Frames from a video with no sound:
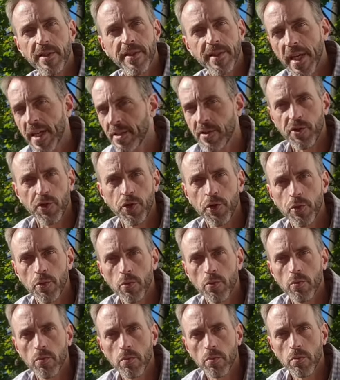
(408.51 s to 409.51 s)
That's you.
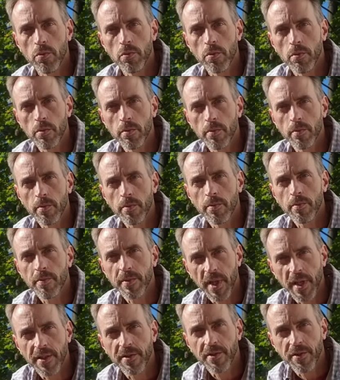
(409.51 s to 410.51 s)

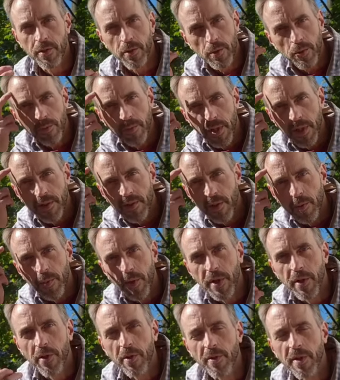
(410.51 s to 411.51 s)
That's you. That's up
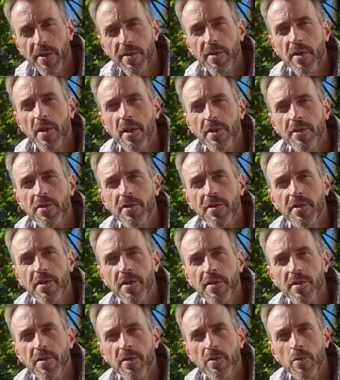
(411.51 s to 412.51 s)
here. That's consciousness.
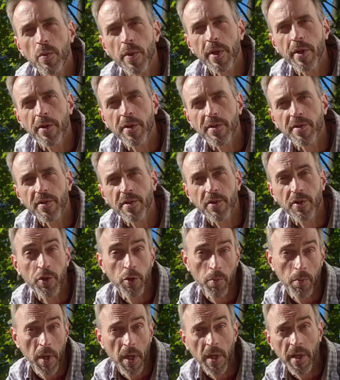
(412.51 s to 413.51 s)
It's awareness. It's your
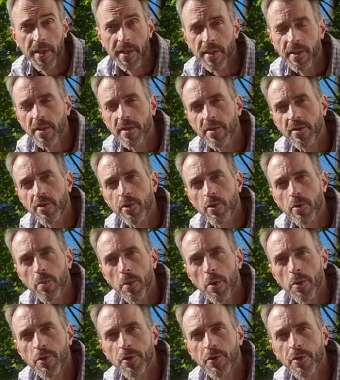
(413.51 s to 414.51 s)
mind. It's your
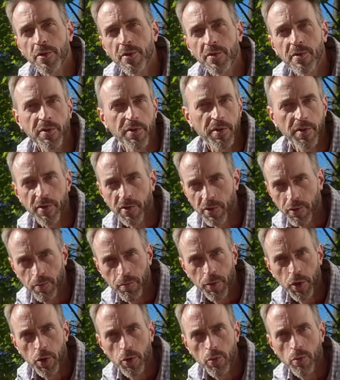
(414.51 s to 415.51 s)
emotions. It's
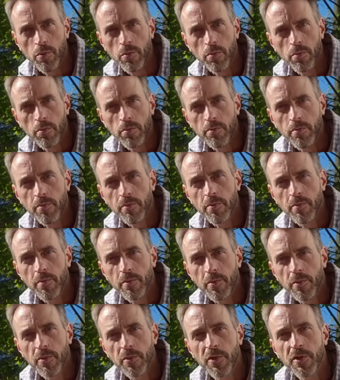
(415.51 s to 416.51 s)
you.
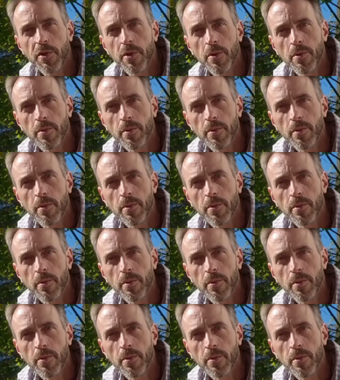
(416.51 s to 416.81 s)
It's you.